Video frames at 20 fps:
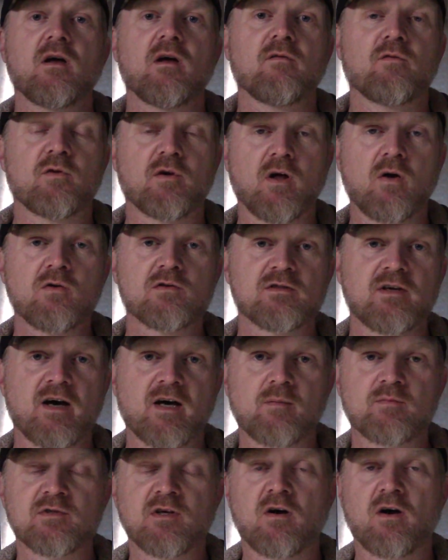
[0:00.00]
For those
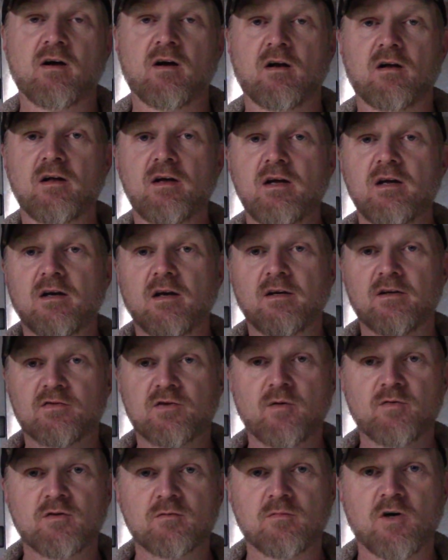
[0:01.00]
items, I'll add a link in the
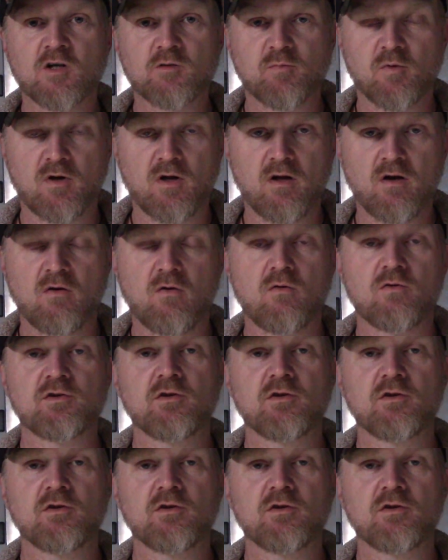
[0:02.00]
description box below